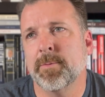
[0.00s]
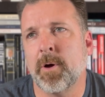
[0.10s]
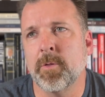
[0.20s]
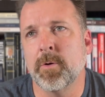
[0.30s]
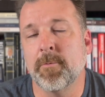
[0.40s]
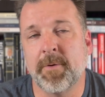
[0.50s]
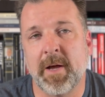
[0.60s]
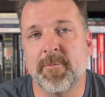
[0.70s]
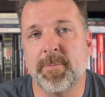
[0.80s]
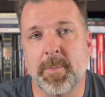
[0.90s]
although
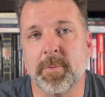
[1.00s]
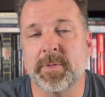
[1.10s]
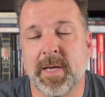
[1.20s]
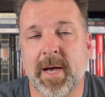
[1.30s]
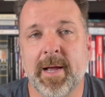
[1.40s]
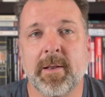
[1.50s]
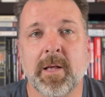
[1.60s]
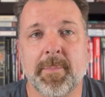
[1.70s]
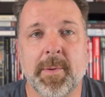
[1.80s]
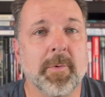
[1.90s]
5 people died and a
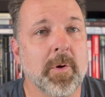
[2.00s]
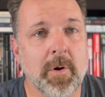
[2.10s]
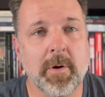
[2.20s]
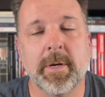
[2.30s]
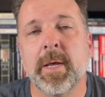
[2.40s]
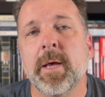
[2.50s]
lot of people hurt,